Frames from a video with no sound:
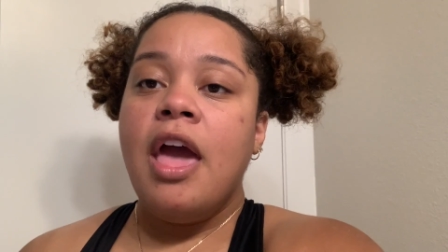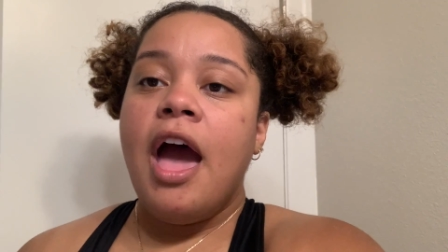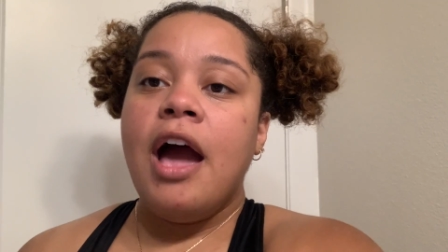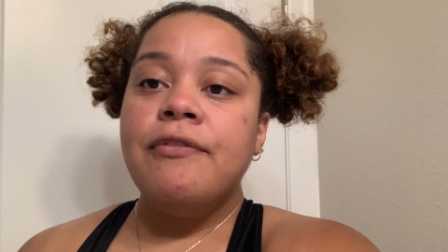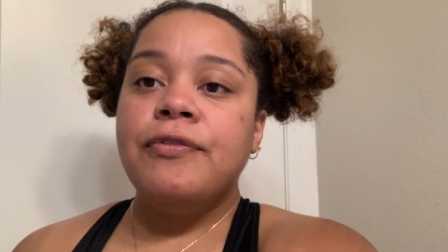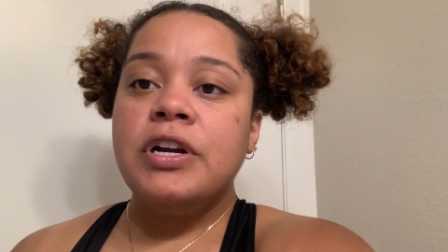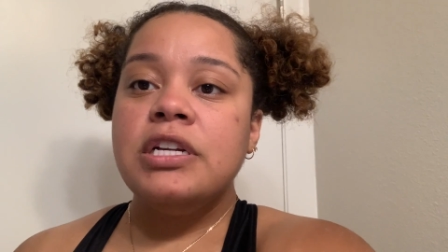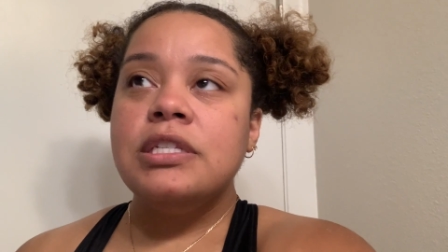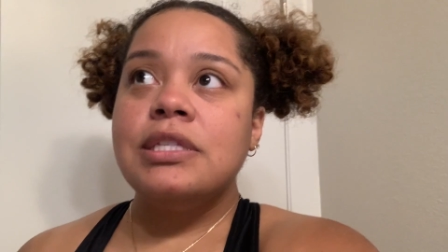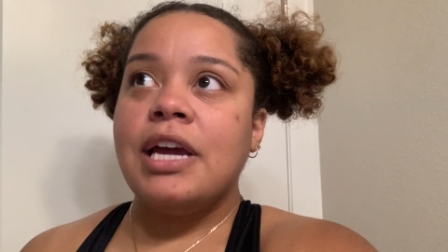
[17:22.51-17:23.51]
At
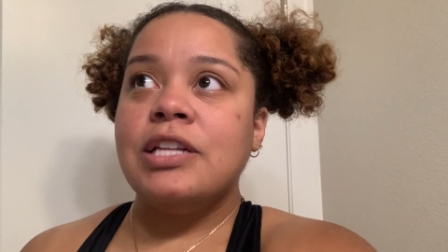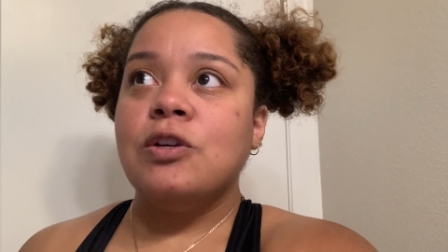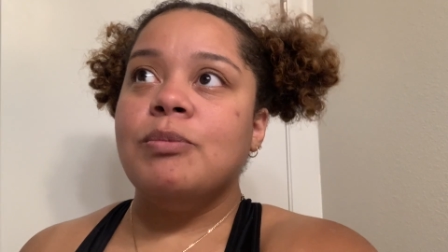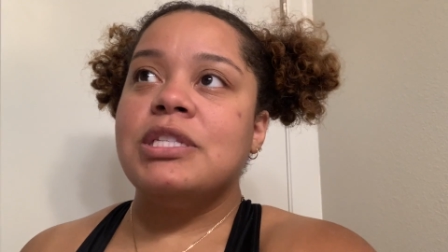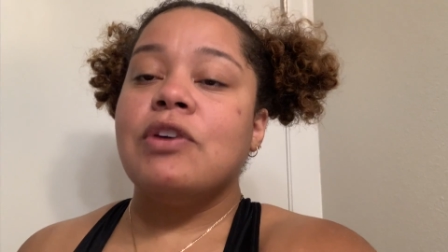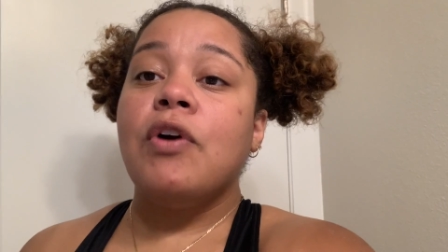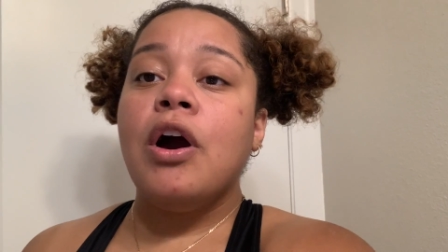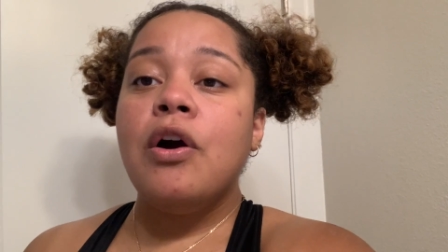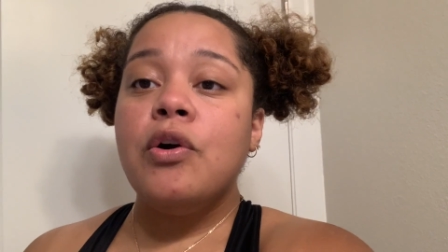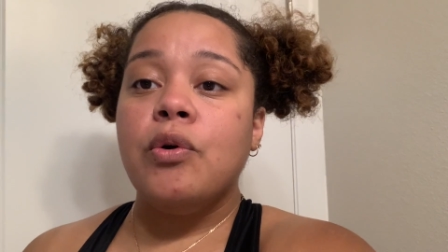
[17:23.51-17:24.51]
first, I told myself,
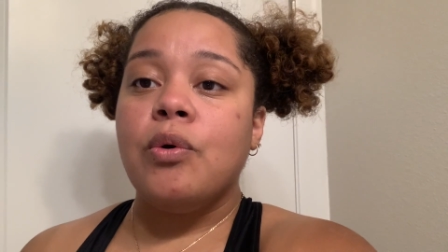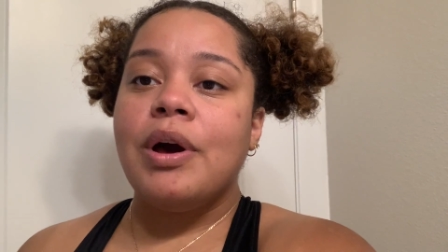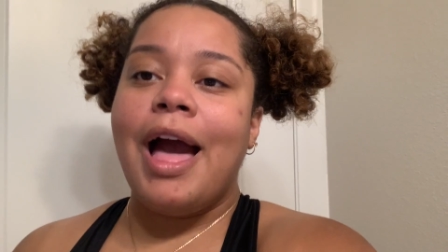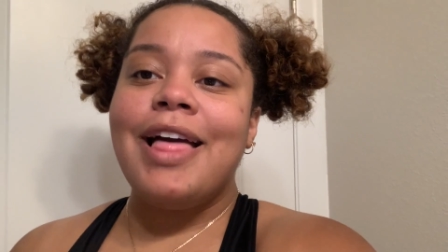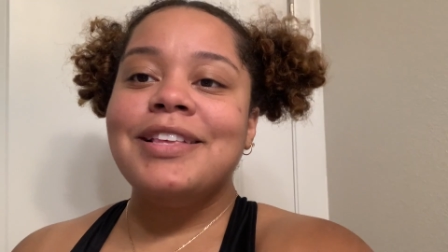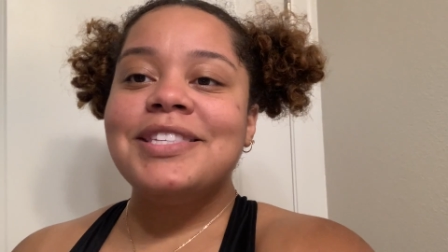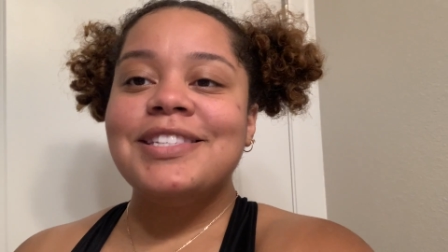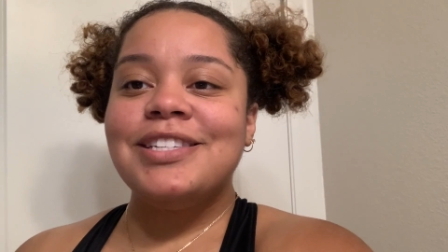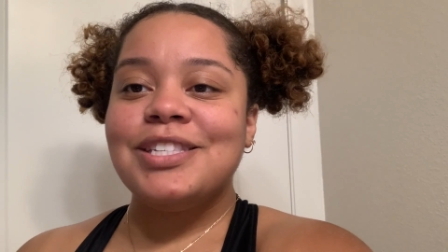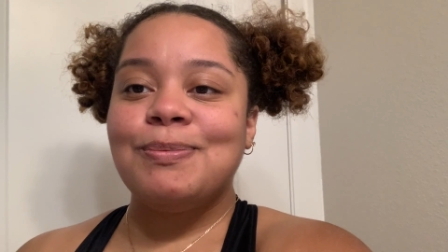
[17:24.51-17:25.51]
oh, this is
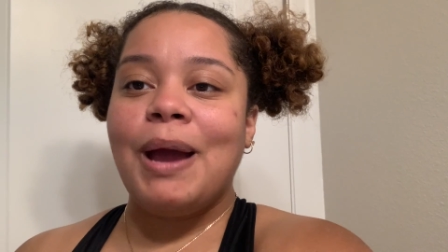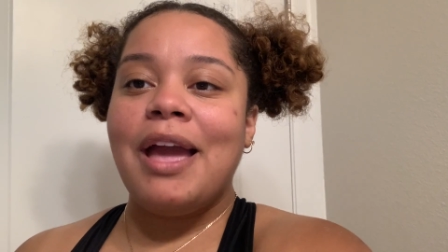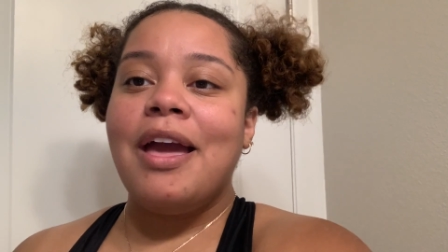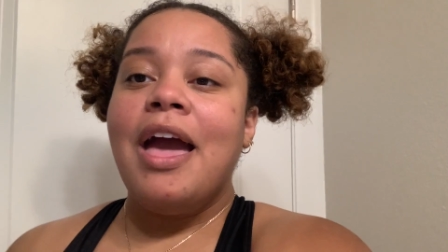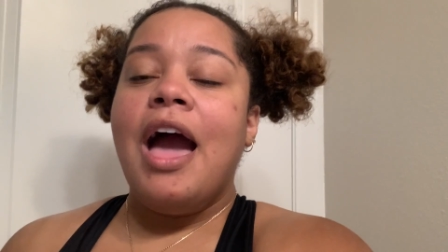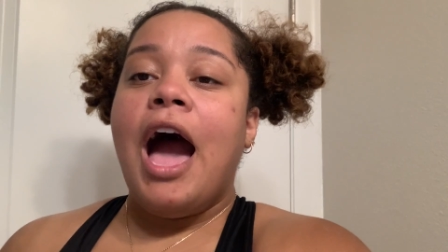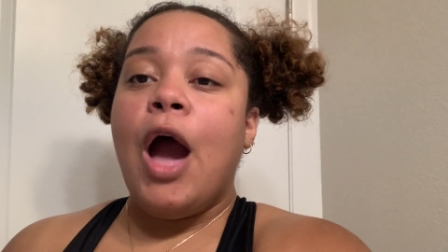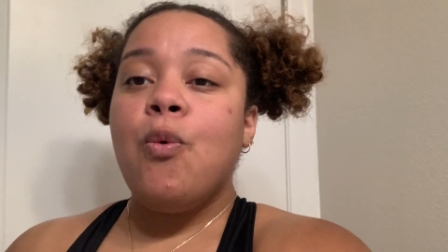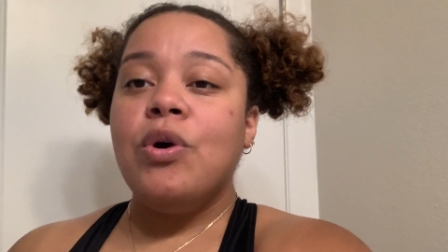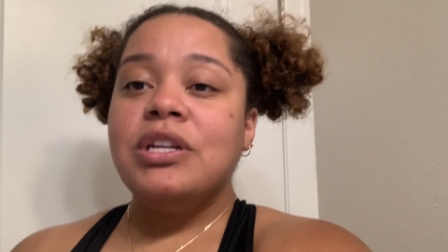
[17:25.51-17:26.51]
just I
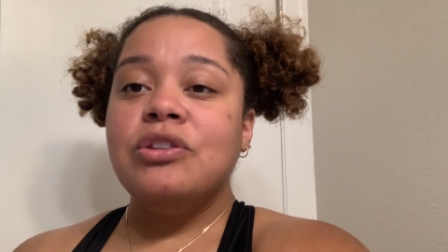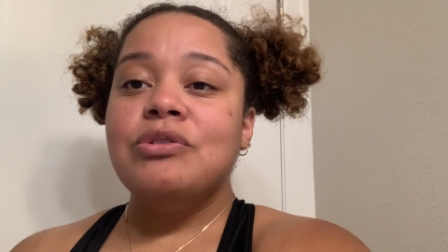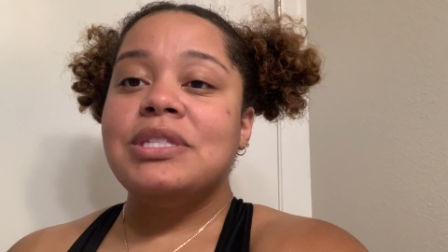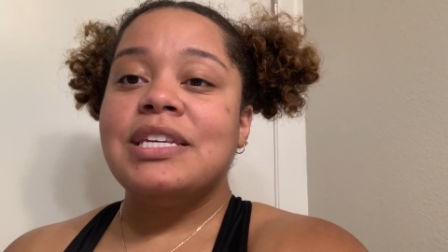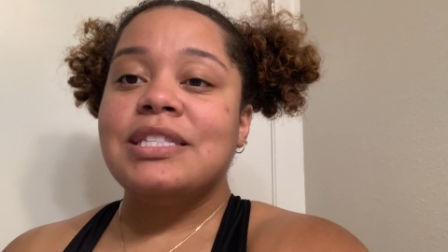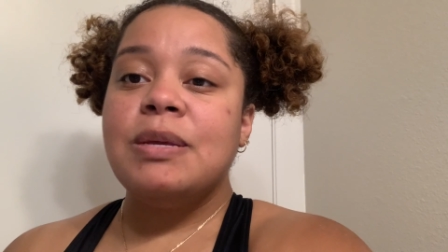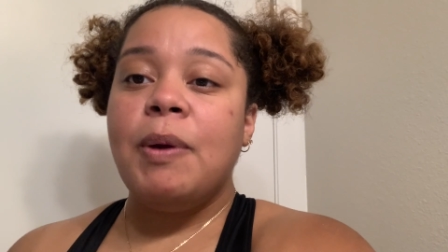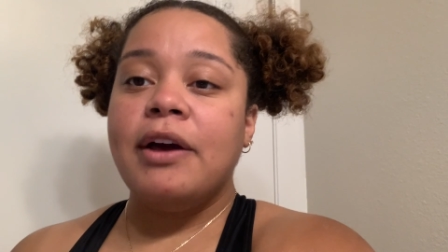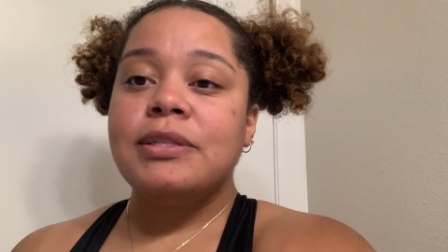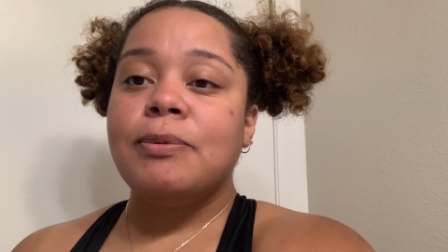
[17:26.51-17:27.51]
want to lose 60
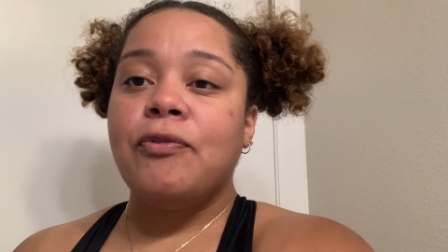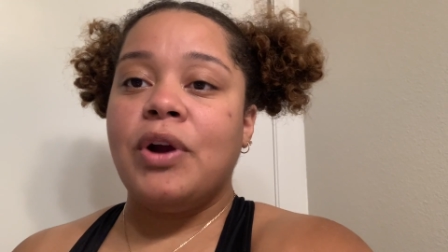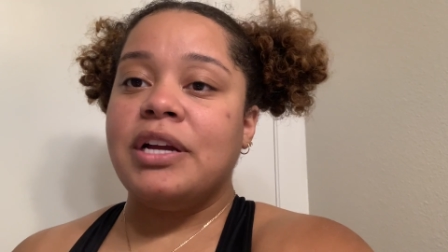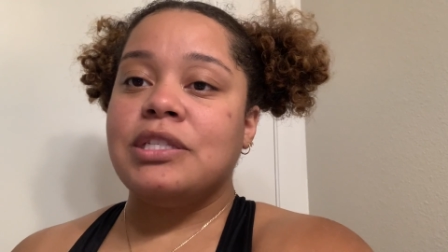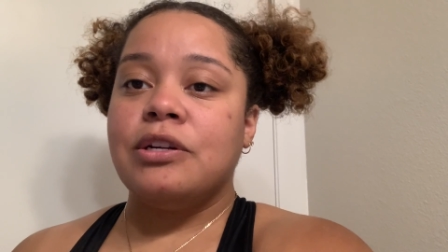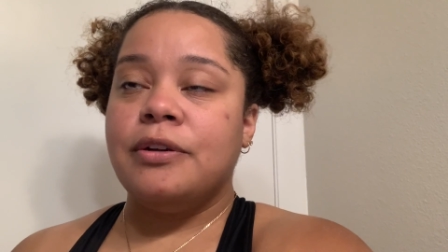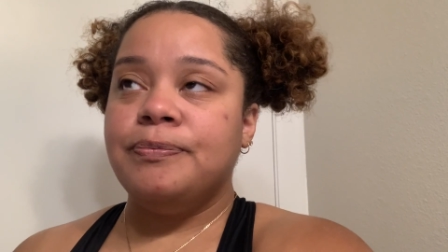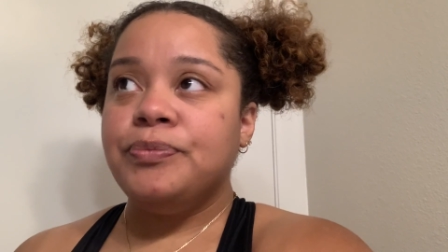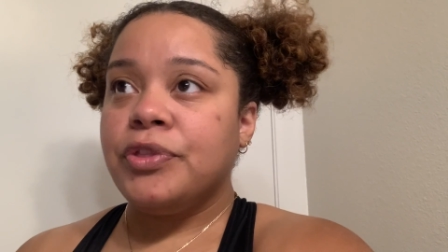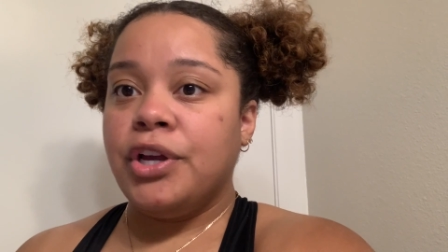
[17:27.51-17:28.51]
pounds before I
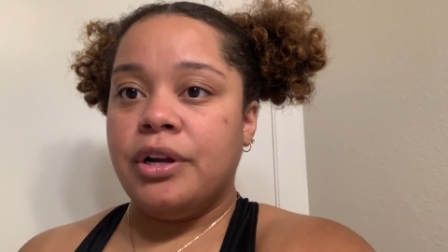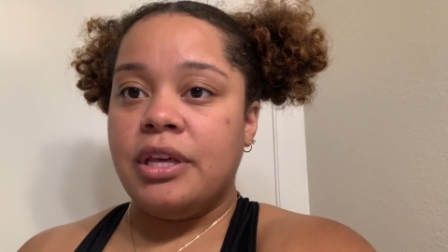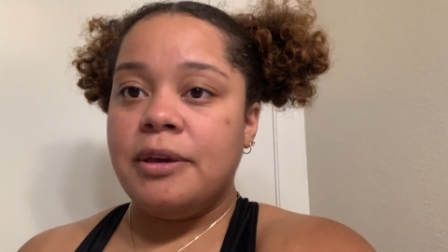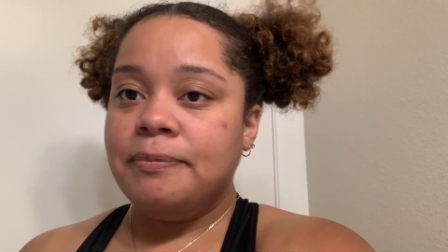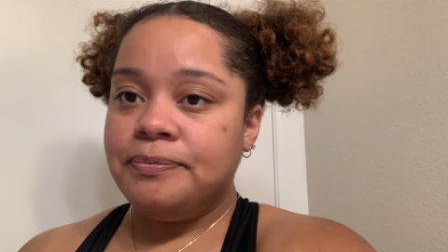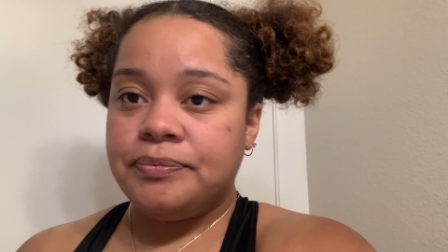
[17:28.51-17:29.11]
turn 30.